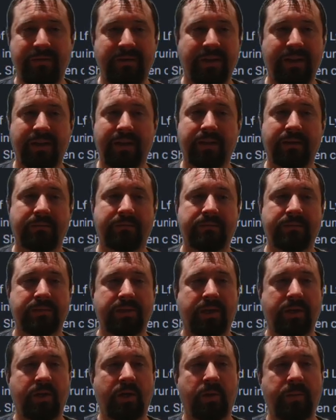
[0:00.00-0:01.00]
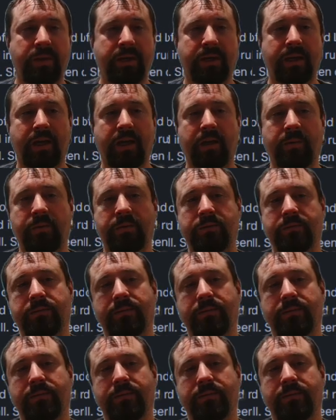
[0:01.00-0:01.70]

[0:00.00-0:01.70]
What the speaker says: finger, don't hold me accountable,